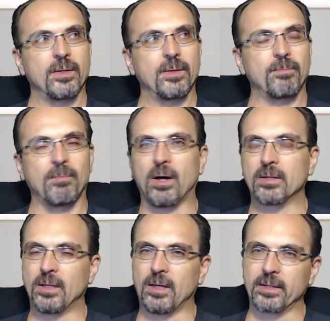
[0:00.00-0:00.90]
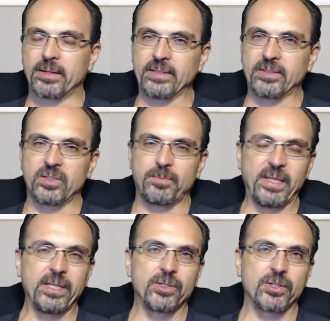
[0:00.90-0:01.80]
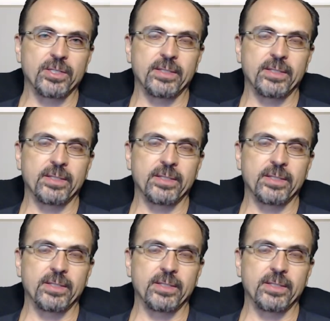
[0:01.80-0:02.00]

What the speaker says: monologue, that speech